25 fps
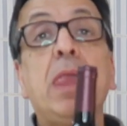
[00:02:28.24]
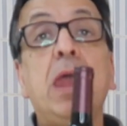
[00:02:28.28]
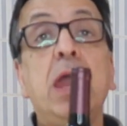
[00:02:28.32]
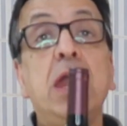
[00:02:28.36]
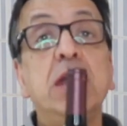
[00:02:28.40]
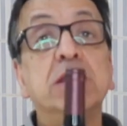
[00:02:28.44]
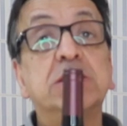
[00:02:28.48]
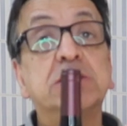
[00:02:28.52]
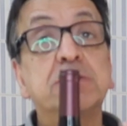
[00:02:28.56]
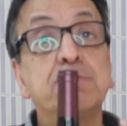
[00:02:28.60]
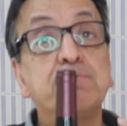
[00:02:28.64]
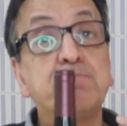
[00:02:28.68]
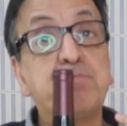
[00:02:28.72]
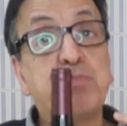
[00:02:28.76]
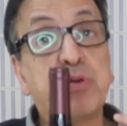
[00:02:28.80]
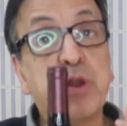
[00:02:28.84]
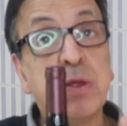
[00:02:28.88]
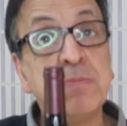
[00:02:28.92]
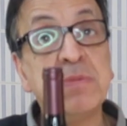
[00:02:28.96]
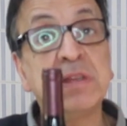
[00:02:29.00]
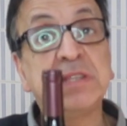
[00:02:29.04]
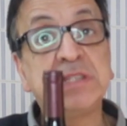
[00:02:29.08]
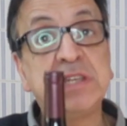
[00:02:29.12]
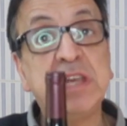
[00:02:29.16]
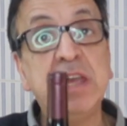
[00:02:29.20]
it's
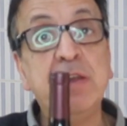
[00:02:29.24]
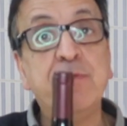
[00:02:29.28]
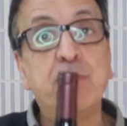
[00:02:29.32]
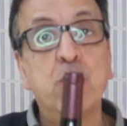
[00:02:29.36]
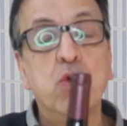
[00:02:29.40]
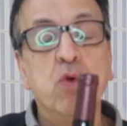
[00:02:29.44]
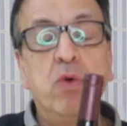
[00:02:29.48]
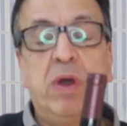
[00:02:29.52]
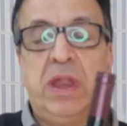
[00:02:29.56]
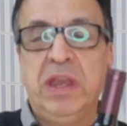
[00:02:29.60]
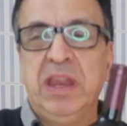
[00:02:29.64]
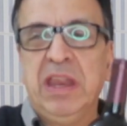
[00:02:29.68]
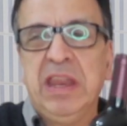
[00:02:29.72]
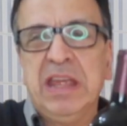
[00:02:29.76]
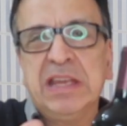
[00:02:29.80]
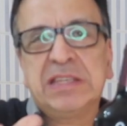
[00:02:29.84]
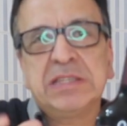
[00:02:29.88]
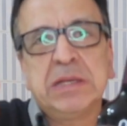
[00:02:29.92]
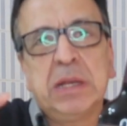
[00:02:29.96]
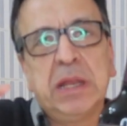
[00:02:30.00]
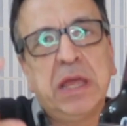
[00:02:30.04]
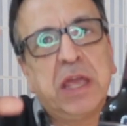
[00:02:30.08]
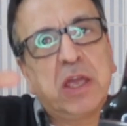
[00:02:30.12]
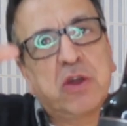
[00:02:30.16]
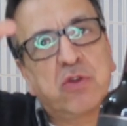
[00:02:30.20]
Primitivo, and in
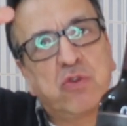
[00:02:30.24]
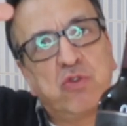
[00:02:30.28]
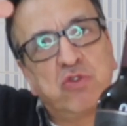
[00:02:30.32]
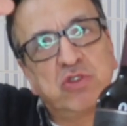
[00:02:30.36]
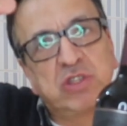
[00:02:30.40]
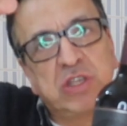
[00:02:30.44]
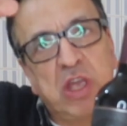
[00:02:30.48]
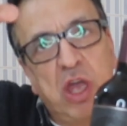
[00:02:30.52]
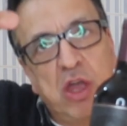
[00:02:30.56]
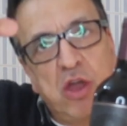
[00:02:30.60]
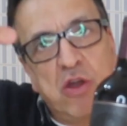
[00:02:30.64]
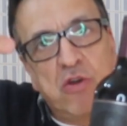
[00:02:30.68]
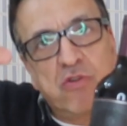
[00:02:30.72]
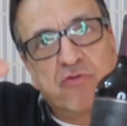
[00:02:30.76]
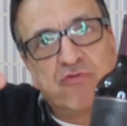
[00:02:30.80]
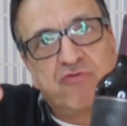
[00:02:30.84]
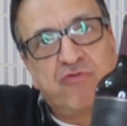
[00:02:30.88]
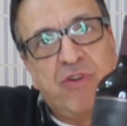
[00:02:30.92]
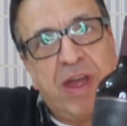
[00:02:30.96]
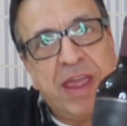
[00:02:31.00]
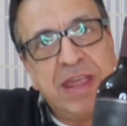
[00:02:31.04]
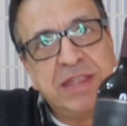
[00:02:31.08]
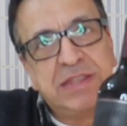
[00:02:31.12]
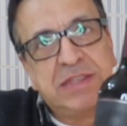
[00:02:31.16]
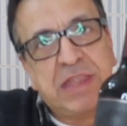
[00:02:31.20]
Italy it grows
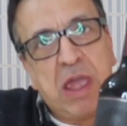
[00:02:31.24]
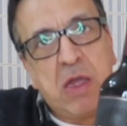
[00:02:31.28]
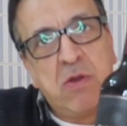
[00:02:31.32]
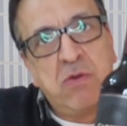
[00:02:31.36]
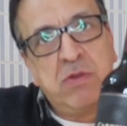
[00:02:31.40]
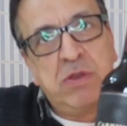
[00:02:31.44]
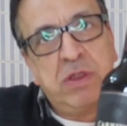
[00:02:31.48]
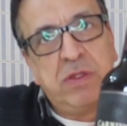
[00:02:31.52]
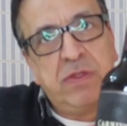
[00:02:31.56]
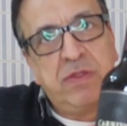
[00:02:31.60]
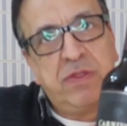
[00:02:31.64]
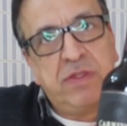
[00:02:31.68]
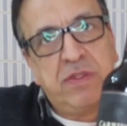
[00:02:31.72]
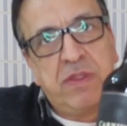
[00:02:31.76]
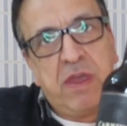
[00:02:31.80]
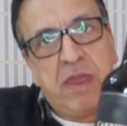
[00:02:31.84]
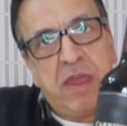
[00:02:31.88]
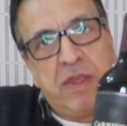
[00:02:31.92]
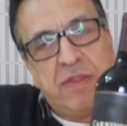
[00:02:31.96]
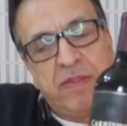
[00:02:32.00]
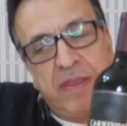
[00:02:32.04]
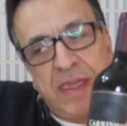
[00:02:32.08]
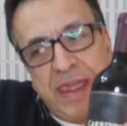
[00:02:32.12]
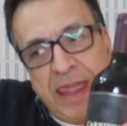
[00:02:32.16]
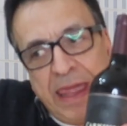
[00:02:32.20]
right down
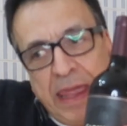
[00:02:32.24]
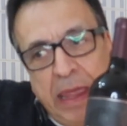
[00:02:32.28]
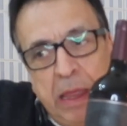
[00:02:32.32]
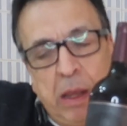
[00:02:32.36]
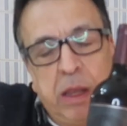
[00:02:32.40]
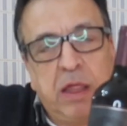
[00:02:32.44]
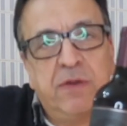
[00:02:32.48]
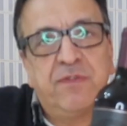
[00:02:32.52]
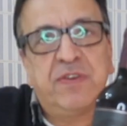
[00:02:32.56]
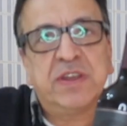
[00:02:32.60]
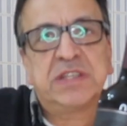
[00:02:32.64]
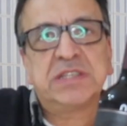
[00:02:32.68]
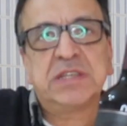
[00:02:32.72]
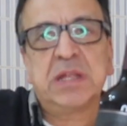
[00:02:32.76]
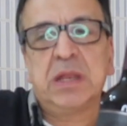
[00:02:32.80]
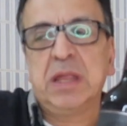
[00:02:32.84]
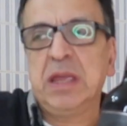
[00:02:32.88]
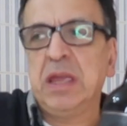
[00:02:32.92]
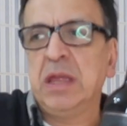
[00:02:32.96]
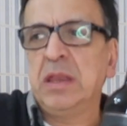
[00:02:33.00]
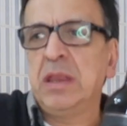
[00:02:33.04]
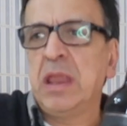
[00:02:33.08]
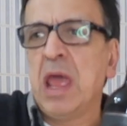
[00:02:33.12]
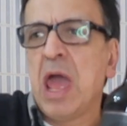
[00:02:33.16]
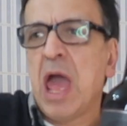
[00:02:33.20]
in the heel of
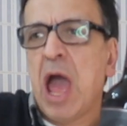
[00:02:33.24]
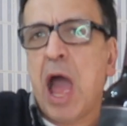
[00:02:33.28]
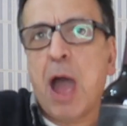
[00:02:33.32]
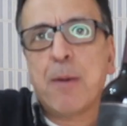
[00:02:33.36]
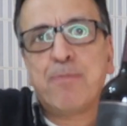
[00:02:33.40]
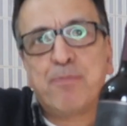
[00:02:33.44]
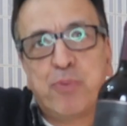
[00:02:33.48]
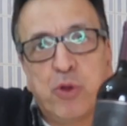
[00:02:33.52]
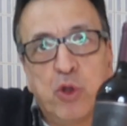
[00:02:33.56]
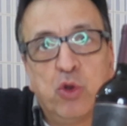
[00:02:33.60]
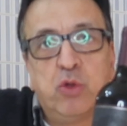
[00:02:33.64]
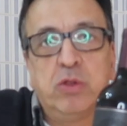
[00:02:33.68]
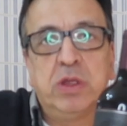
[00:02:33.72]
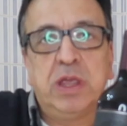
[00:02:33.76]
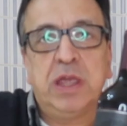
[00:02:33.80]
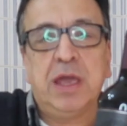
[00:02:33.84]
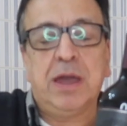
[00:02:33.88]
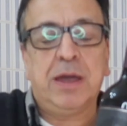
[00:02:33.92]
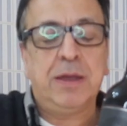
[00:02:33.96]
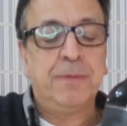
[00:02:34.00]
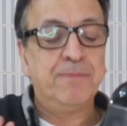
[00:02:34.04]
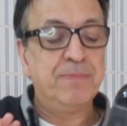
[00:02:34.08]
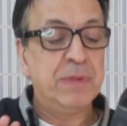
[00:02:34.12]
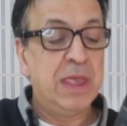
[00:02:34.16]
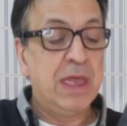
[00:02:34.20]
Italy in
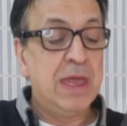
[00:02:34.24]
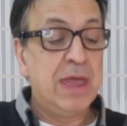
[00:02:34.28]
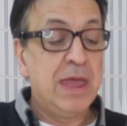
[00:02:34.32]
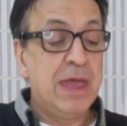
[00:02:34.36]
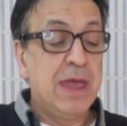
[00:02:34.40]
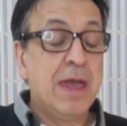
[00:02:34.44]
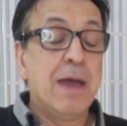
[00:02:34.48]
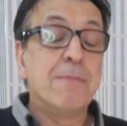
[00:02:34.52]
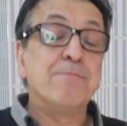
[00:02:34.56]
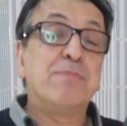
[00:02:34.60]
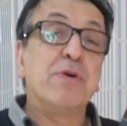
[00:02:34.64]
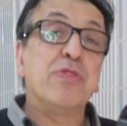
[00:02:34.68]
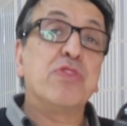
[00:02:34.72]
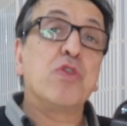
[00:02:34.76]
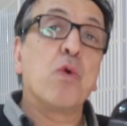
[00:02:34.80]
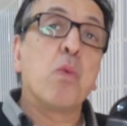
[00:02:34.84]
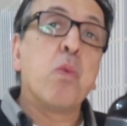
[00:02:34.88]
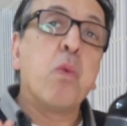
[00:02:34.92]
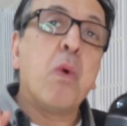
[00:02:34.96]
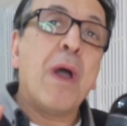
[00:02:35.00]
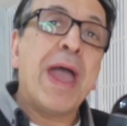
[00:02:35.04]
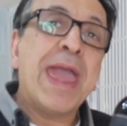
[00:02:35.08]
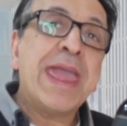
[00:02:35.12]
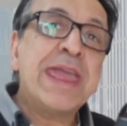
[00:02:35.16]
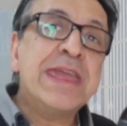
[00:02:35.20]
Apulia. But the
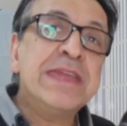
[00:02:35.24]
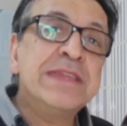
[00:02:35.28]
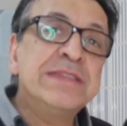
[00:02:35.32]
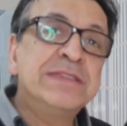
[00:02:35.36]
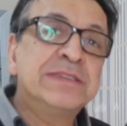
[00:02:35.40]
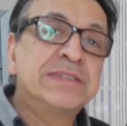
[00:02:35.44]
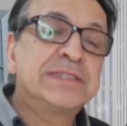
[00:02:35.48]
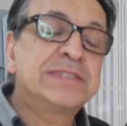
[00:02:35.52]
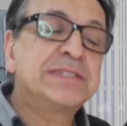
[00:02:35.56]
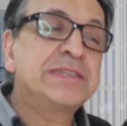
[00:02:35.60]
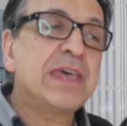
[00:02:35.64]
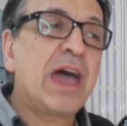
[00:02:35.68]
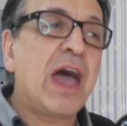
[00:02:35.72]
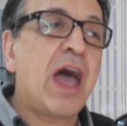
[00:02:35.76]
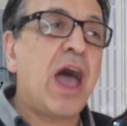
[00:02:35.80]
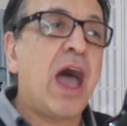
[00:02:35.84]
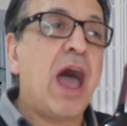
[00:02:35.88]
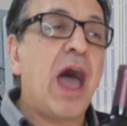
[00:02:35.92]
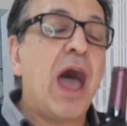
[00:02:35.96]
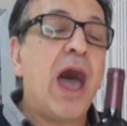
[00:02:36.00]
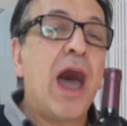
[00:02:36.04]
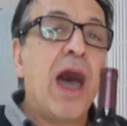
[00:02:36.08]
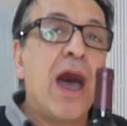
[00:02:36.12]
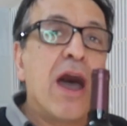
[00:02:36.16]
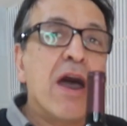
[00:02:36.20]
wines
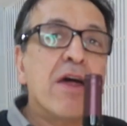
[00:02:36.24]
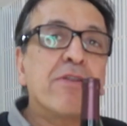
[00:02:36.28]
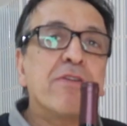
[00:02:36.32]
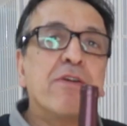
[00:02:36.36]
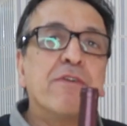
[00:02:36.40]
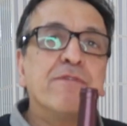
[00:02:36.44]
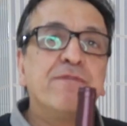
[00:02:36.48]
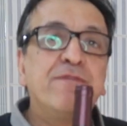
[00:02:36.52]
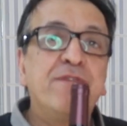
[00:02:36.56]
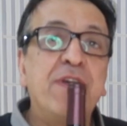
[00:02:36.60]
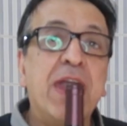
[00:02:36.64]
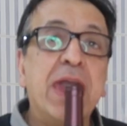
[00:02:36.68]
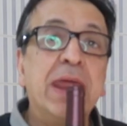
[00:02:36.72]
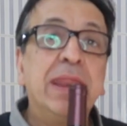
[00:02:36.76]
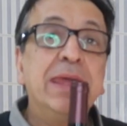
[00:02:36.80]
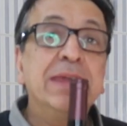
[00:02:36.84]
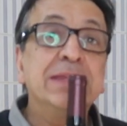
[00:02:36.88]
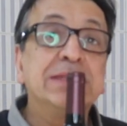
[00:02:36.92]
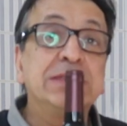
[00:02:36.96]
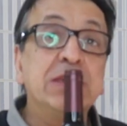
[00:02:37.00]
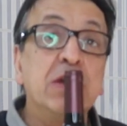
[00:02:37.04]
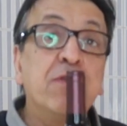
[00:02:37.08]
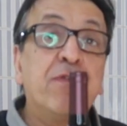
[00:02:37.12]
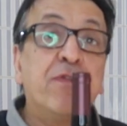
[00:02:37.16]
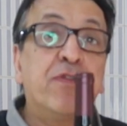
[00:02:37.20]
are very
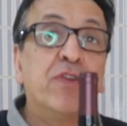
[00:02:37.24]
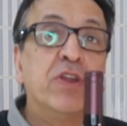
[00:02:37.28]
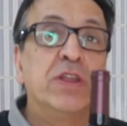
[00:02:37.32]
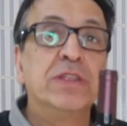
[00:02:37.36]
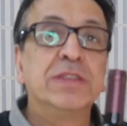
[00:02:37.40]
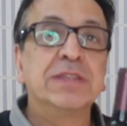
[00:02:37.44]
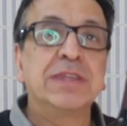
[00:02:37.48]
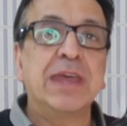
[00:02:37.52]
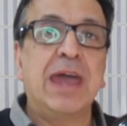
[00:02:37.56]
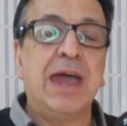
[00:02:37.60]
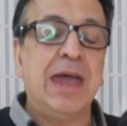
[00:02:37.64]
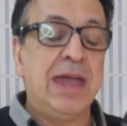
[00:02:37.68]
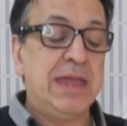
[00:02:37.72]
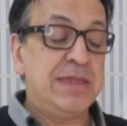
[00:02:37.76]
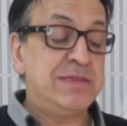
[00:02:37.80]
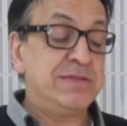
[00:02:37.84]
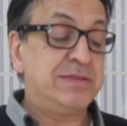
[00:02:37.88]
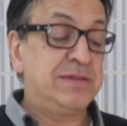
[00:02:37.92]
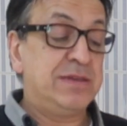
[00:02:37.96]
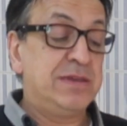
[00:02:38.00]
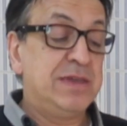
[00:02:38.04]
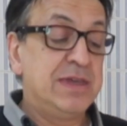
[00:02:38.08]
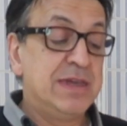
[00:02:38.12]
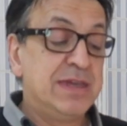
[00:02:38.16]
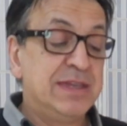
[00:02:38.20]
different,
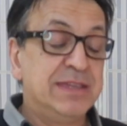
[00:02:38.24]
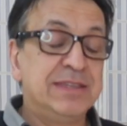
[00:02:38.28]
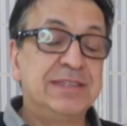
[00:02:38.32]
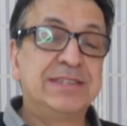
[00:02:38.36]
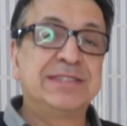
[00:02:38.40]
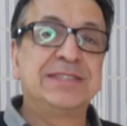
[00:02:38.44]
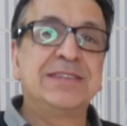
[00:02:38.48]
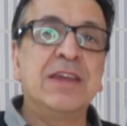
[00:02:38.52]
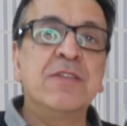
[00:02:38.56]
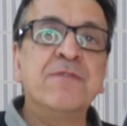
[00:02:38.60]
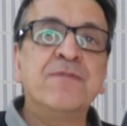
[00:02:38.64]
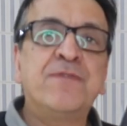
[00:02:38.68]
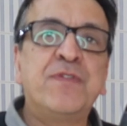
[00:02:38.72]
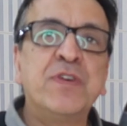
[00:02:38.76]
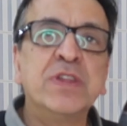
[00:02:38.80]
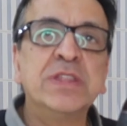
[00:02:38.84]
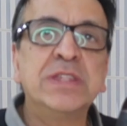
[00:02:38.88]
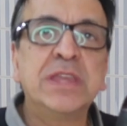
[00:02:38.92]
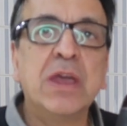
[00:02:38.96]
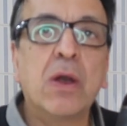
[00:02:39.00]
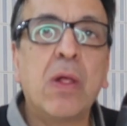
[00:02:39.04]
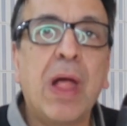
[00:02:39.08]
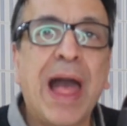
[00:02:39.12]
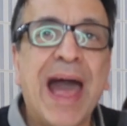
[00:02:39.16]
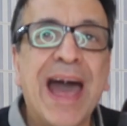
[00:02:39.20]
and
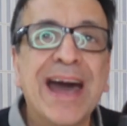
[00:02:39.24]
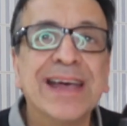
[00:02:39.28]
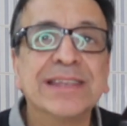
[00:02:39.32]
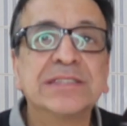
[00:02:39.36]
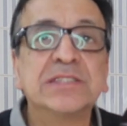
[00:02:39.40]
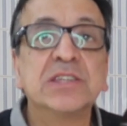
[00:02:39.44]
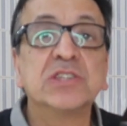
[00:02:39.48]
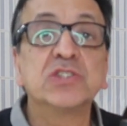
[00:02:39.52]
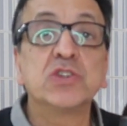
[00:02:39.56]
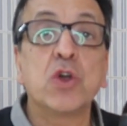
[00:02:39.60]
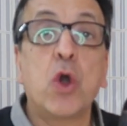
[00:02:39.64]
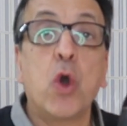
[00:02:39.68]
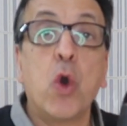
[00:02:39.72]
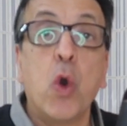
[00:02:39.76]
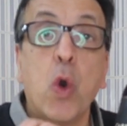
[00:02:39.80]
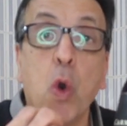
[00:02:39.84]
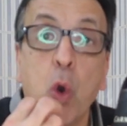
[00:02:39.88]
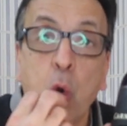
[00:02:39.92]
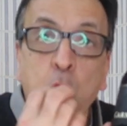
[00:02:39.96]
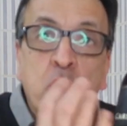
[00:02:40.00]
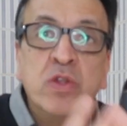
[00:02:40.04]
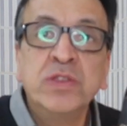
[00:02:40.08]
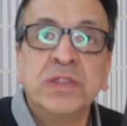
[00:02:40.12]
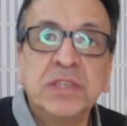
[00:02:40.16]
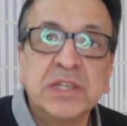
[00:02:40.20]
Zinfandel has its
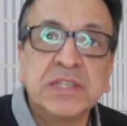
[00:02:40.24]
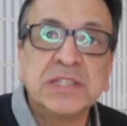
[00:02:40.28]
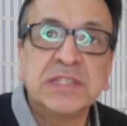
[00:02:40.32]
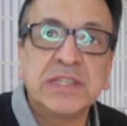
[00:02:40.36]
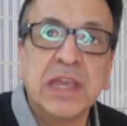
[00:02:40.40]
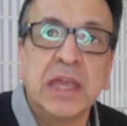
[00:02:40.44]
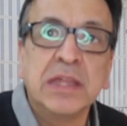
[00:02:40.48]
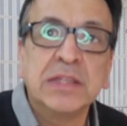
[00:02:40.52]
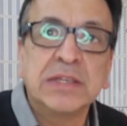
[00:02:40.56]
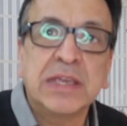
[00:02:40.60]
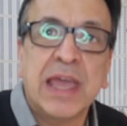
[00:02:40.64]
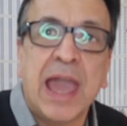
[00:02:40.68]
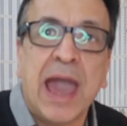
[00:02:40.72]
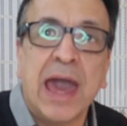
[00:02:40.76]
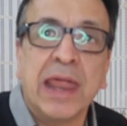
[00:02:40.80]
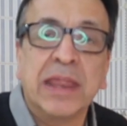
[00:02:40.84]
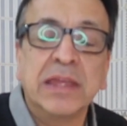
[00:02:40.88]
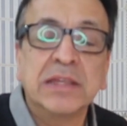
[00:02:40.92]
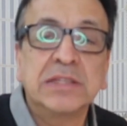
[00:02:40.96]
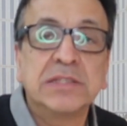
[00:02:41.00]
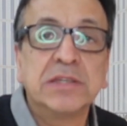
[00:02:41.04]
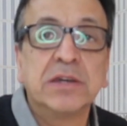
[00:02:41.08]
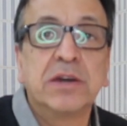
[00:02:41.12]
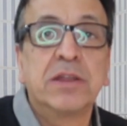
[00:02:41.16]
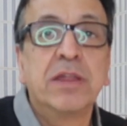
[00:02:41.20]
own distinct
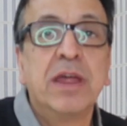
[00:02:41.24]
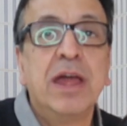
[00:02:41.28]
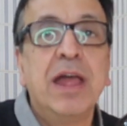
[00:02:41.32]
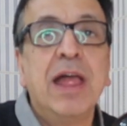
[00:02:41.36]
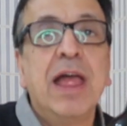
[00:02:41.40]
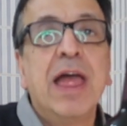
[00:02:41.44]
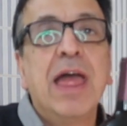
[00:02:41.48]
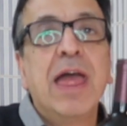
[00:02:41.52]
character,